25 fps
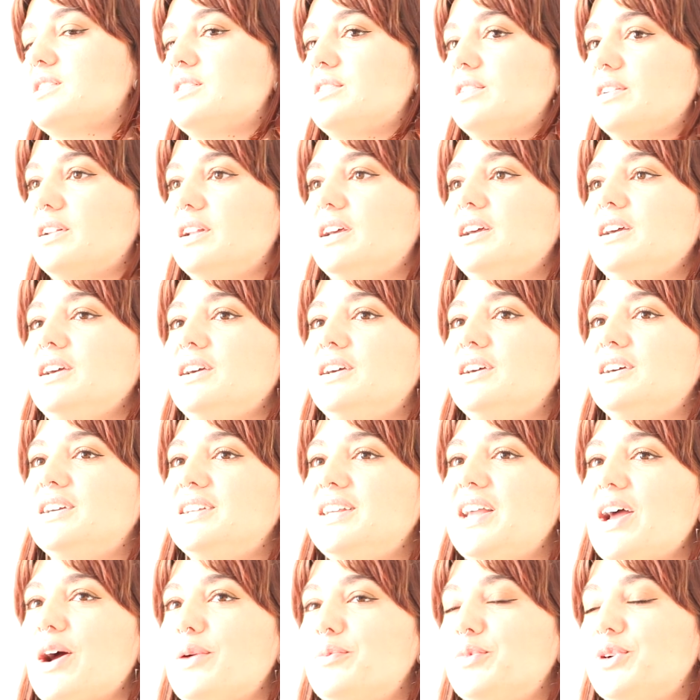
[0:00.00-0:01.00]
And
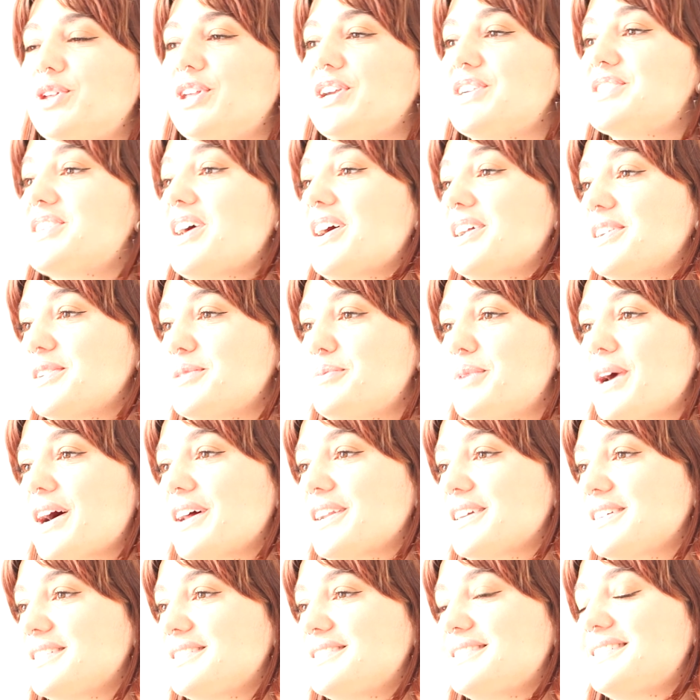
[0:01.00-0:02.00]
yeah, I'm really excited
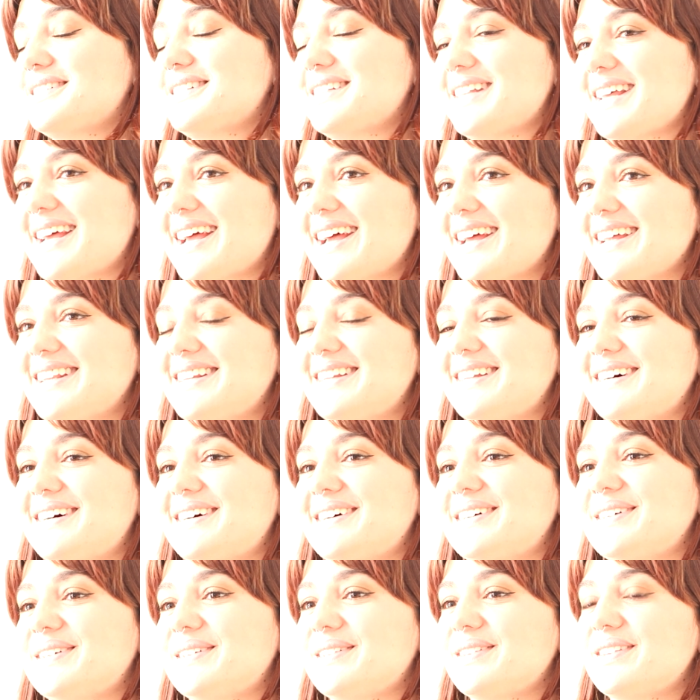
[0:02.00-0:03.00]
about it. And
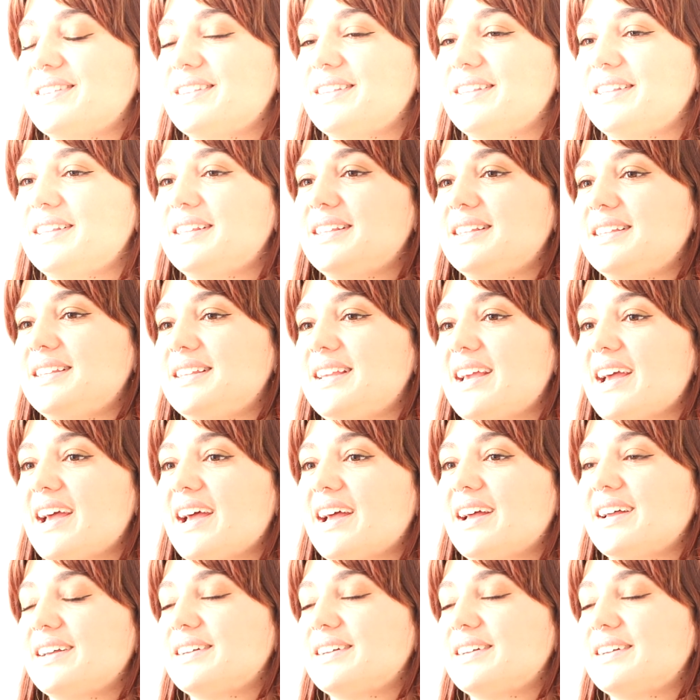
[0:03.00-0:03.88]
yeah.